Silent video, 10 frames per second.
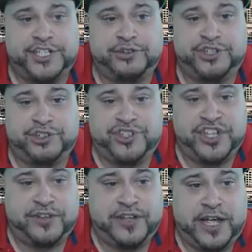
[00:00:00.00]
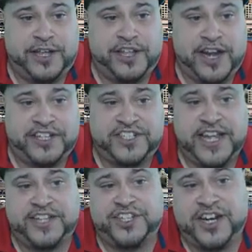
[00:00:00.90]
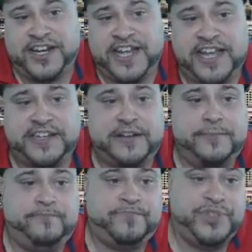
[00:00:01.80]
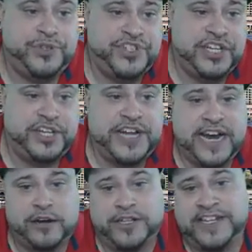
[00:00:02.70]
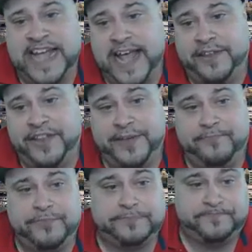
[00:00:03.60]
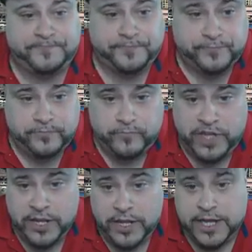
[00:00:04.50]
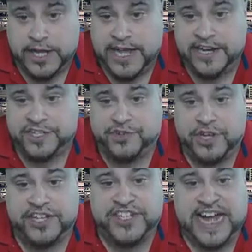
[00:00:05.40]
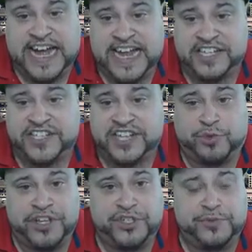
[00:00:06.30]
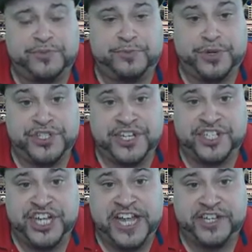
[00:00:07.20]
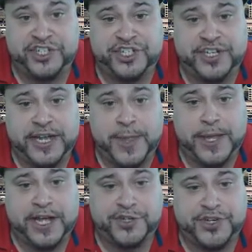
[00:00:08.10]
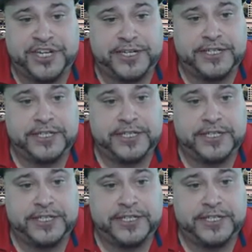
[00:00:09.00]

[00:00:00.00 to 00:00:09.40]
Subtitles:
So it shows the United States, United Kingdom, New Zealand, Ireland, Canada. In Australia is the highest at 22% change in the country.